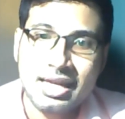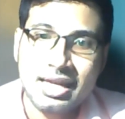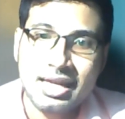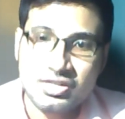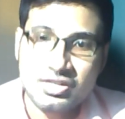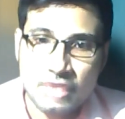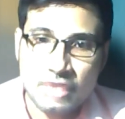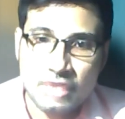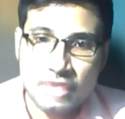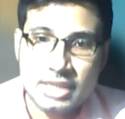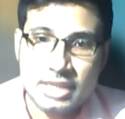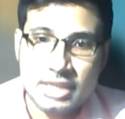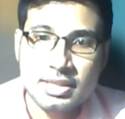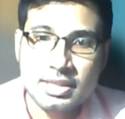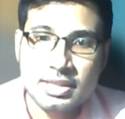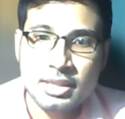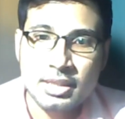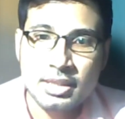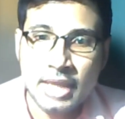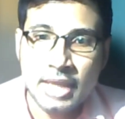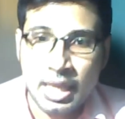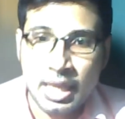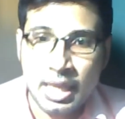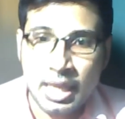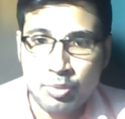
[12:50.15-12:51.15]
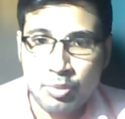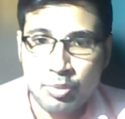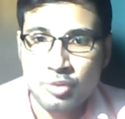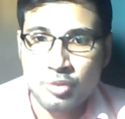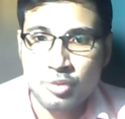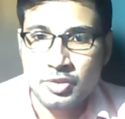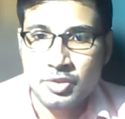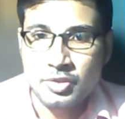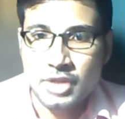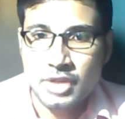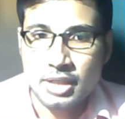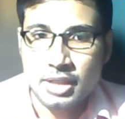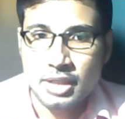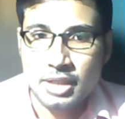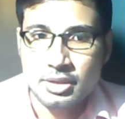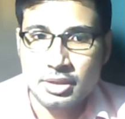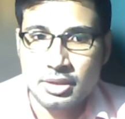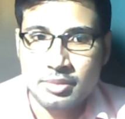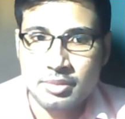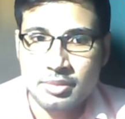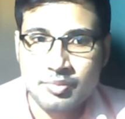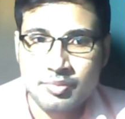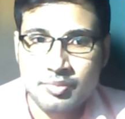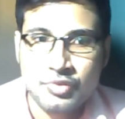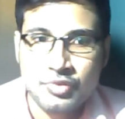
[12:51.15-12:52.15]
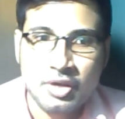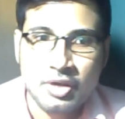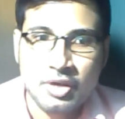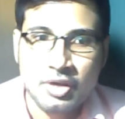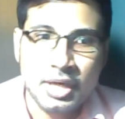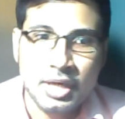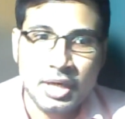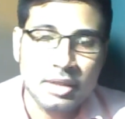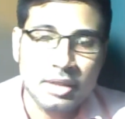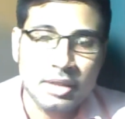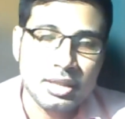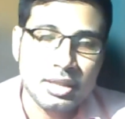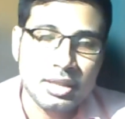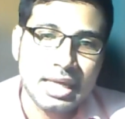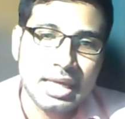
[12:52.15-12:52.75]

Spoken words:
as well as the airport project, right?